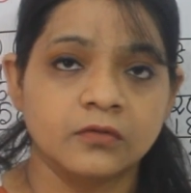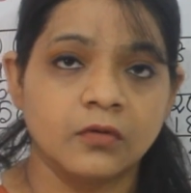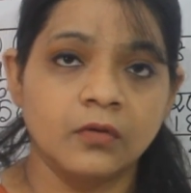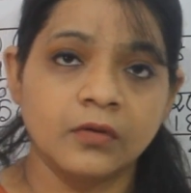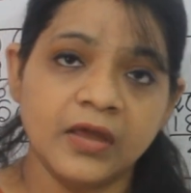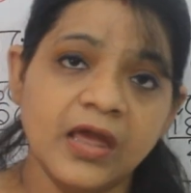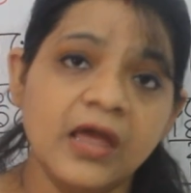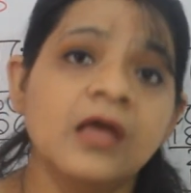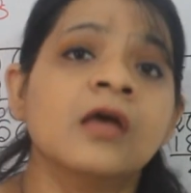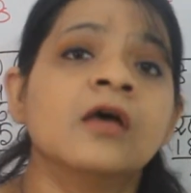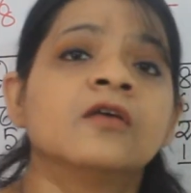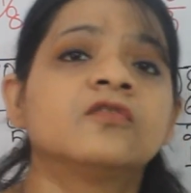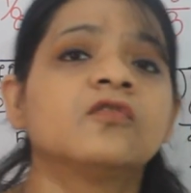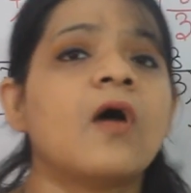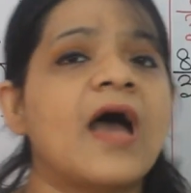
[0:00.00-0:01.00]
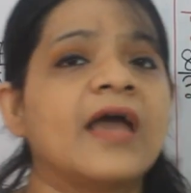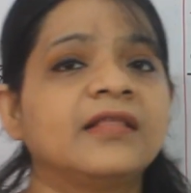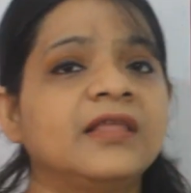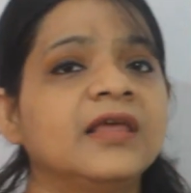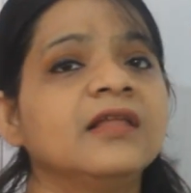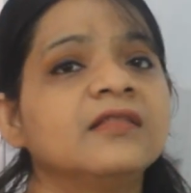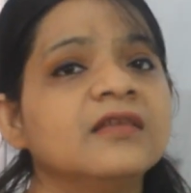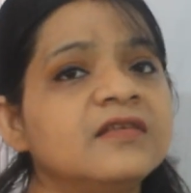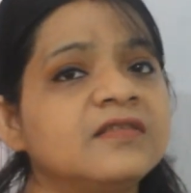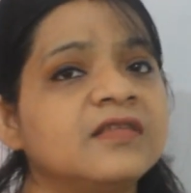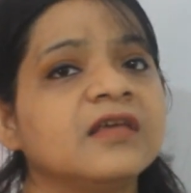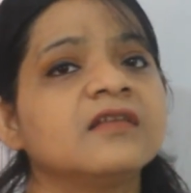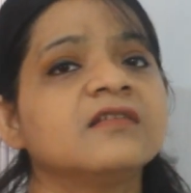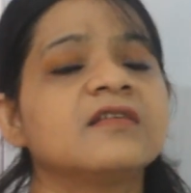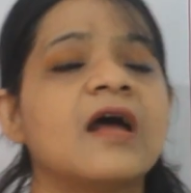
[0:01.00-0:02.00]
Okay, so I think these
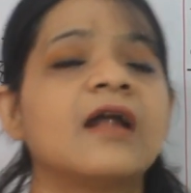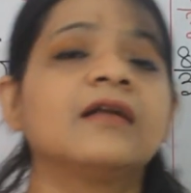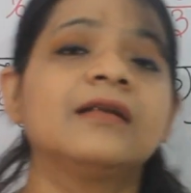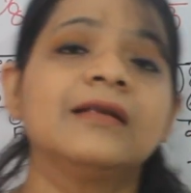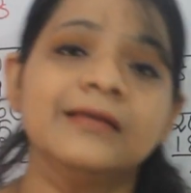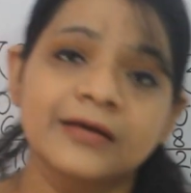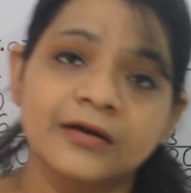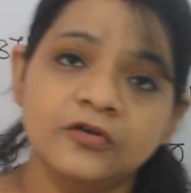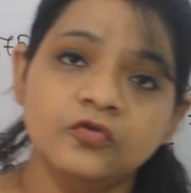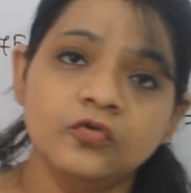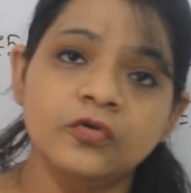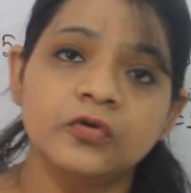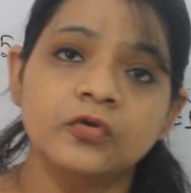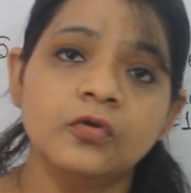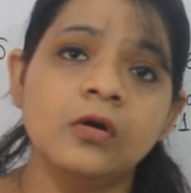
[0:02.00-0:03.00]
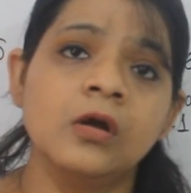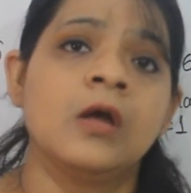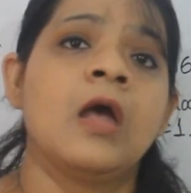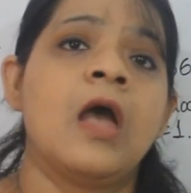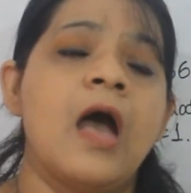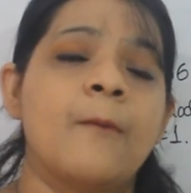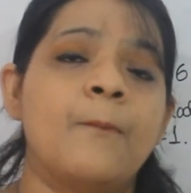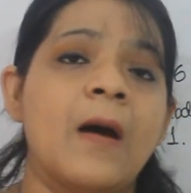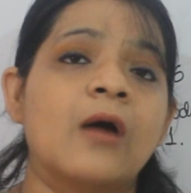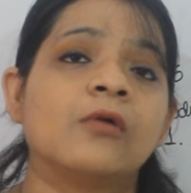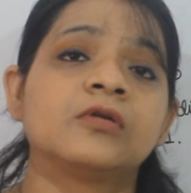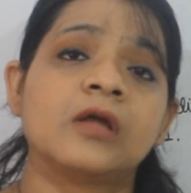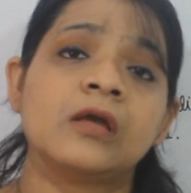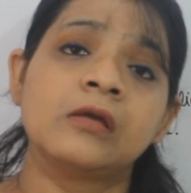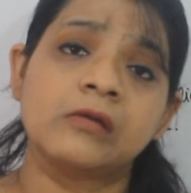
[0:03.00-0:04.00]
things are clear to you
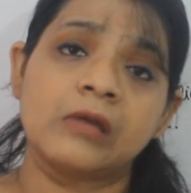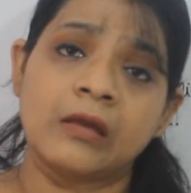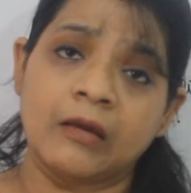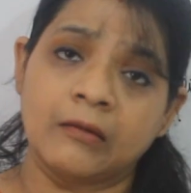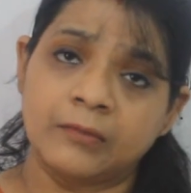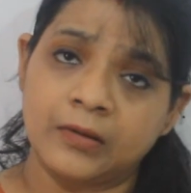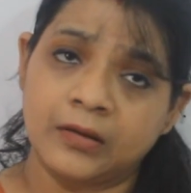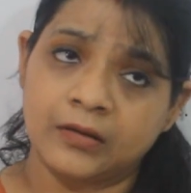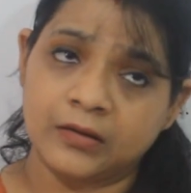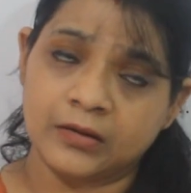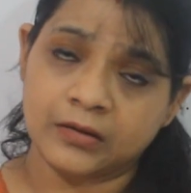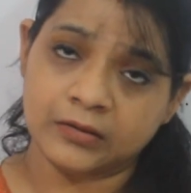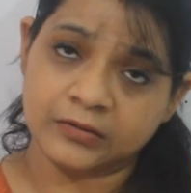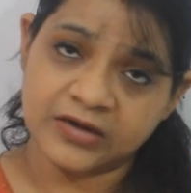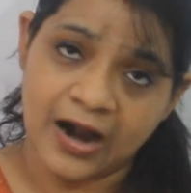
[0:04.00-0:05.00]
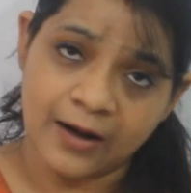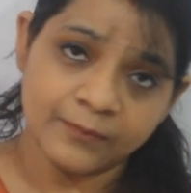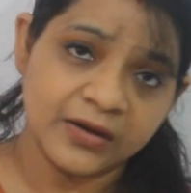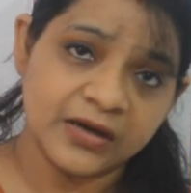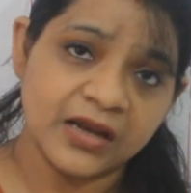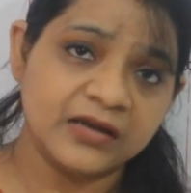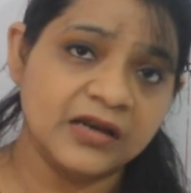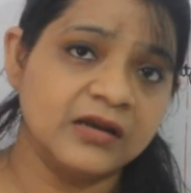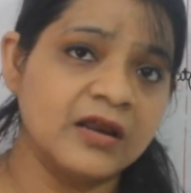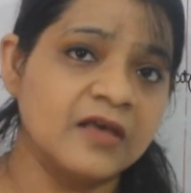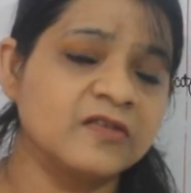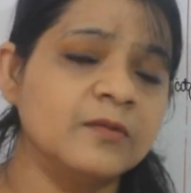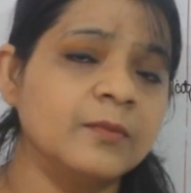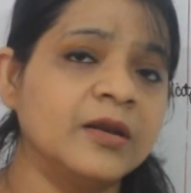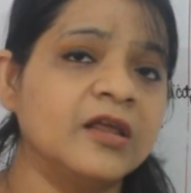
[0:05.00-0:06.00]
about terminating
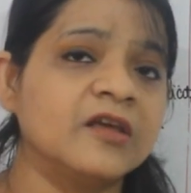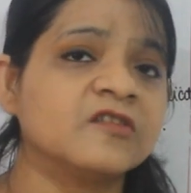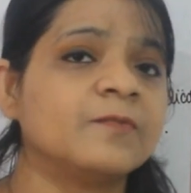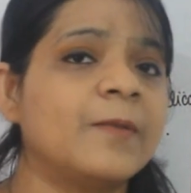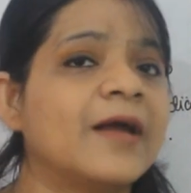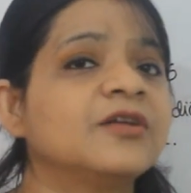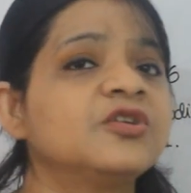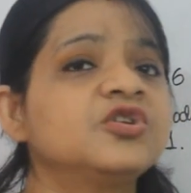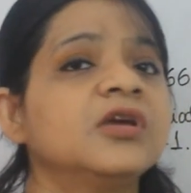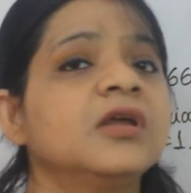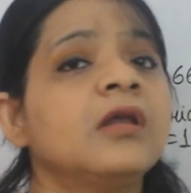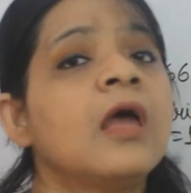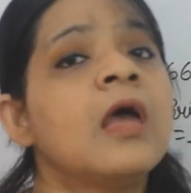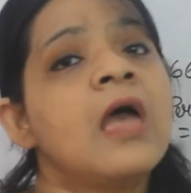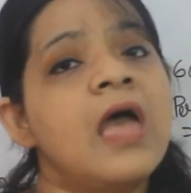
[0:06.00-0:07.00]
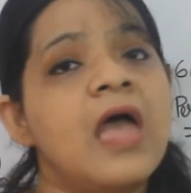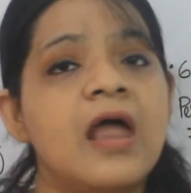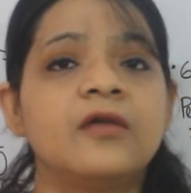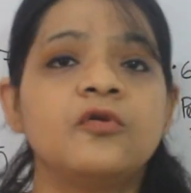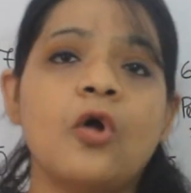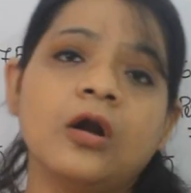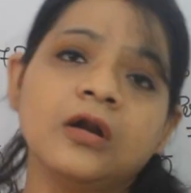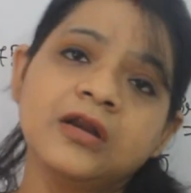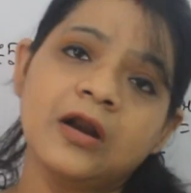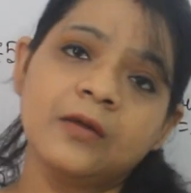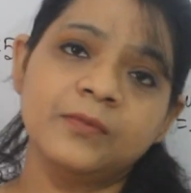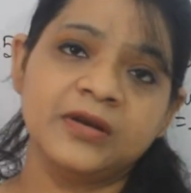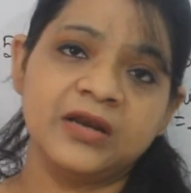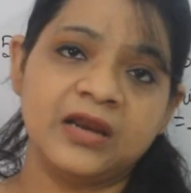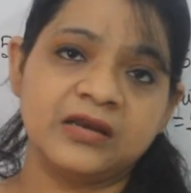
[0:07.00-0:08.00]
decimal expansion and
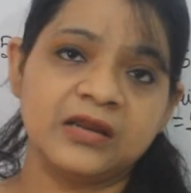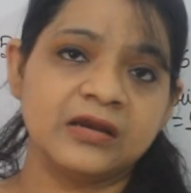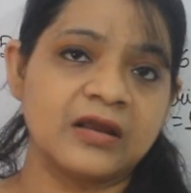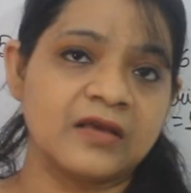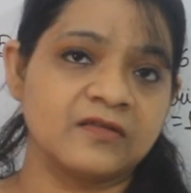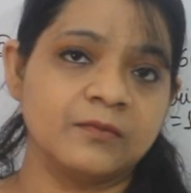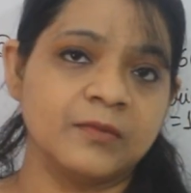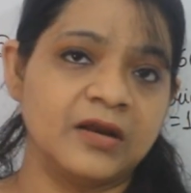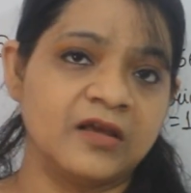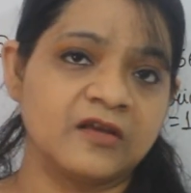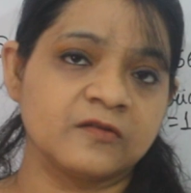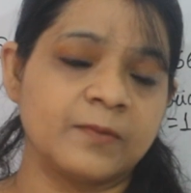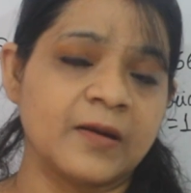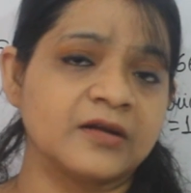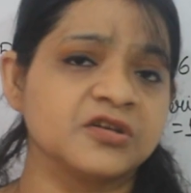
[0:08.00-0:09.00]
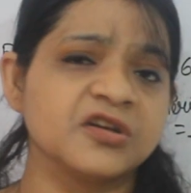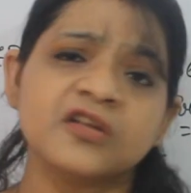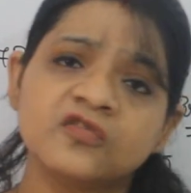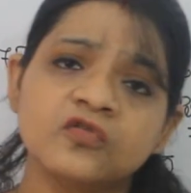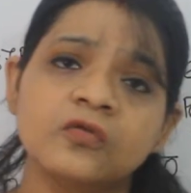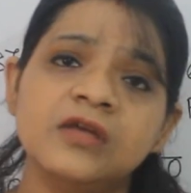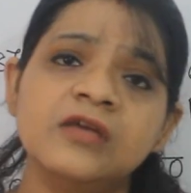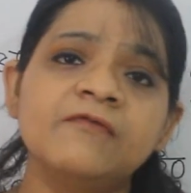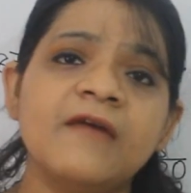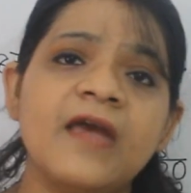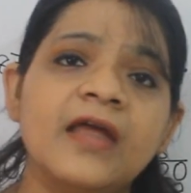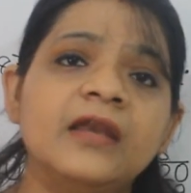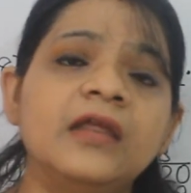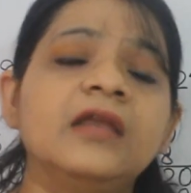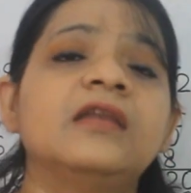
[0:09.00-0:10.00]
non-terminating decimal expansion. So if
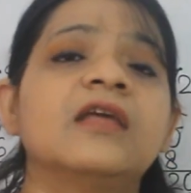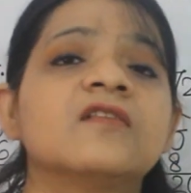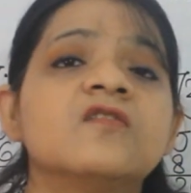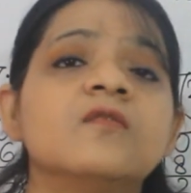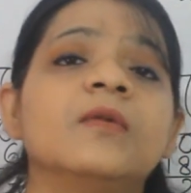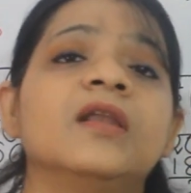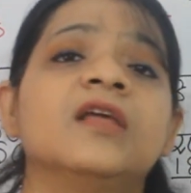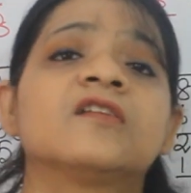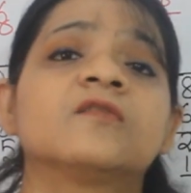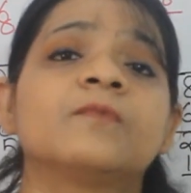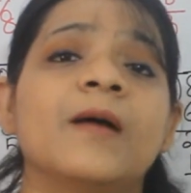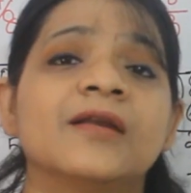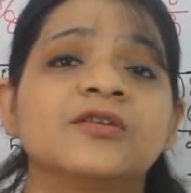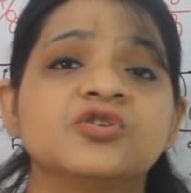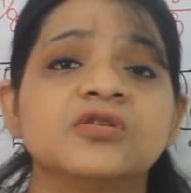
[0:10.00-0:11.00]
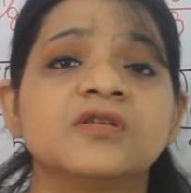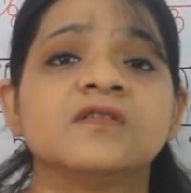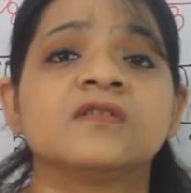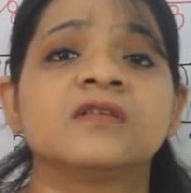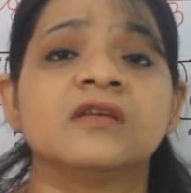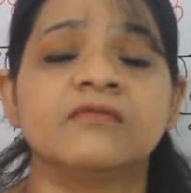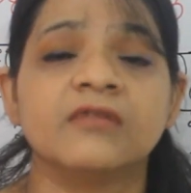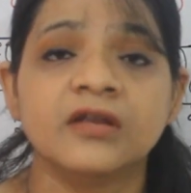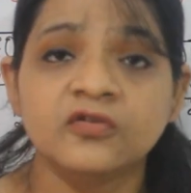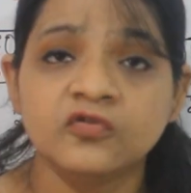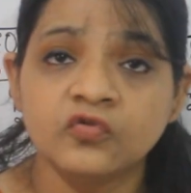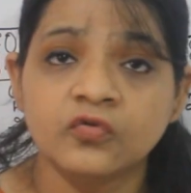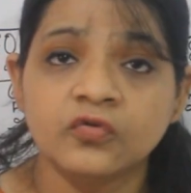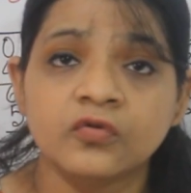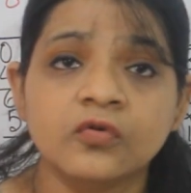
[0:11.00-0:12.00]
any decimal expansion is
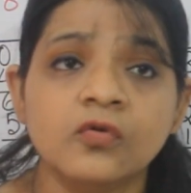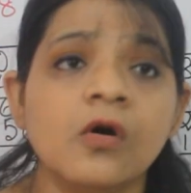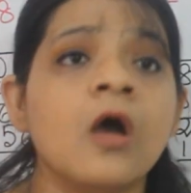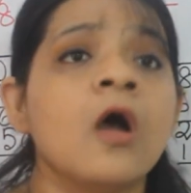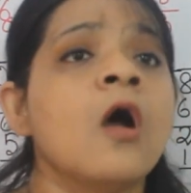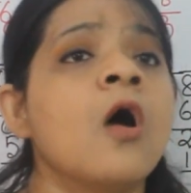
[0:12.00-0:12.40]
given to you,